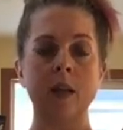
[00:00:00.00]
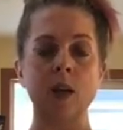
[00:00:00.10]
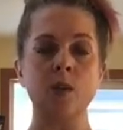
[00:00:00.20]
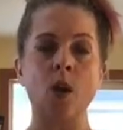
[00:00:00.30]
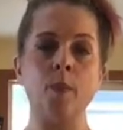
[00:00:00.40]

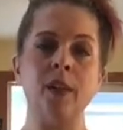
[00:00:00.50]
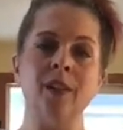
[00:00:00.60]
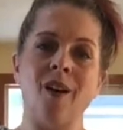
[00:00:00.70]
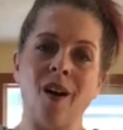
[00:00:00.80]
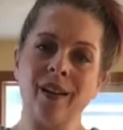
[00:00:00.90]
So I'm
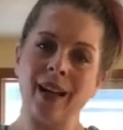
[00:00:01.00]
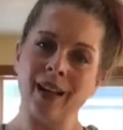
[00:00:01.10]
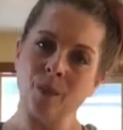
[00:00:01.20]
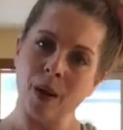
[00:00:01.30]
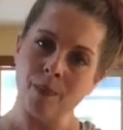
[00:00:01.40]

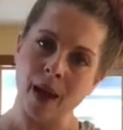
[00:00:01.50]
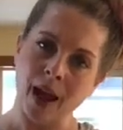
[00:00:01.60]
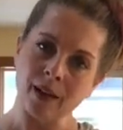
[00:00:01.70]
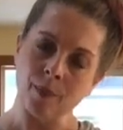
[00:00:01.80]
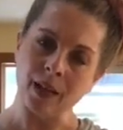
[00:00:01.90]
elongating my
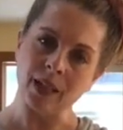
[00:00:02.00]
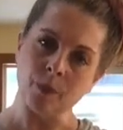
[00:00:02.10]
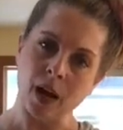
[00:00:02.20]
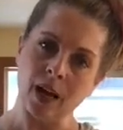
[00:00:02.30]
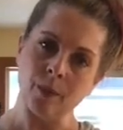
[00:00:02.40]
back, my
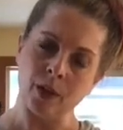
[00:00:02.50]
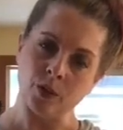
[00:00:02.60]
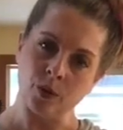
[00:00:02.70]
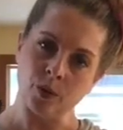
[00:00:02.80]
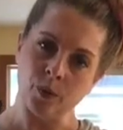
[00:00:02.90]
spine, my
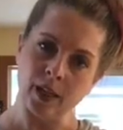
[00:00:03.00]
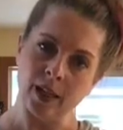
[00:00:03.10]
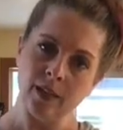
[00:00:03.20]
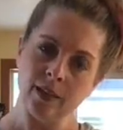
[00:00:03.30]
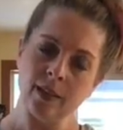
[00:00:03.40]
shoulder
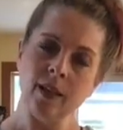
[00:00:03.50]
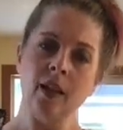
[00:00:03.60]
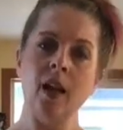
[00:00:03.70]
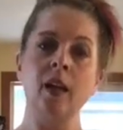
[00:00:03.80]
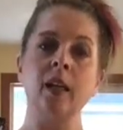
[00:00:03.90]
blades,
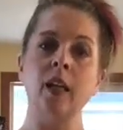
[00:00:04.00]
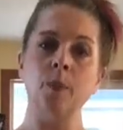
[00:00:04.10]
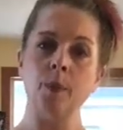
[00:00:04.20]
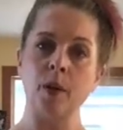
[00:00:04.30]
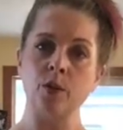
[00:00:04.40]

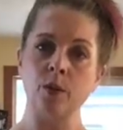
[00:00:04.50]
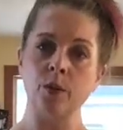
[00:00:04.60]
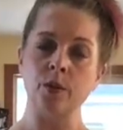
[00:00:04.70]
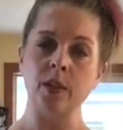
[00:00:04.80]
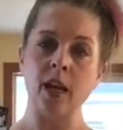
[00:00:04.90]
keeping my
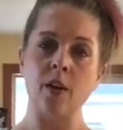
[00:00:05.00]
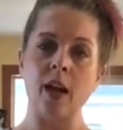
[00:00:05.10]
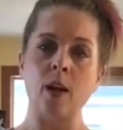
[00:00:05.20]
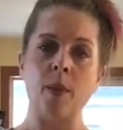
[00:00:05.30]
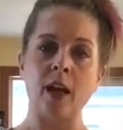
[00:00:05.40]
shoulders down, and
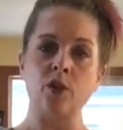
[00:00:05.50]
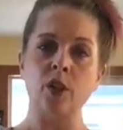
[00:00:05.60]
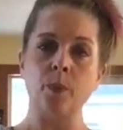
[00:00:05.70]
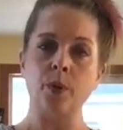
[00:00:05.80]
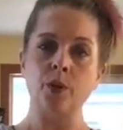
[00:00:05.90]
I'm actually
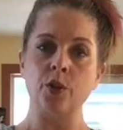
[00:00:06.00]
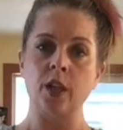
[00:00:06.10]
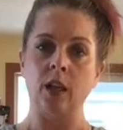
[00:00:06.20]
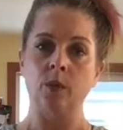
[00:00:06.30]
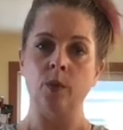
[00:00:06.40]

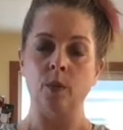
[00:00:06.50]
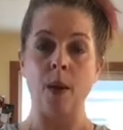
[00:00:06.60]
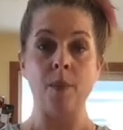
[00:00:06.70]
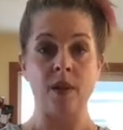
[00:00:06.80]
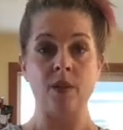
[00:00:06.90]
pushing with my
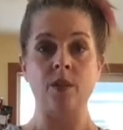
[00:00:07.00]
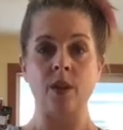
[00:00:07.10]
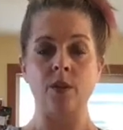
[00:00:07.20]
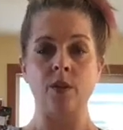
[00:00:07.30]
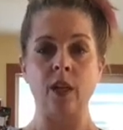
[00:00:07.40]
muscles
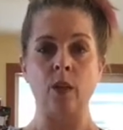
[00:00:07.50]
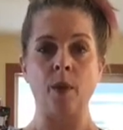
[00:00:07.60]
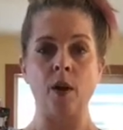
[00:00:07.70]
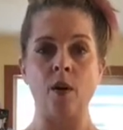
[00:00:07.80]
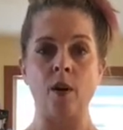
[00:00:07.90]
underneath my
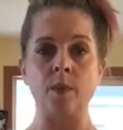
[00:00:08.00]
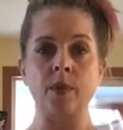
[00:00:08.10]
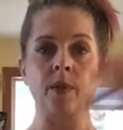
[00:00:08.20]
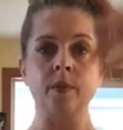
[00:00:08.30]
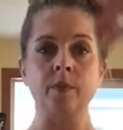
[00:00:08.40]
arms.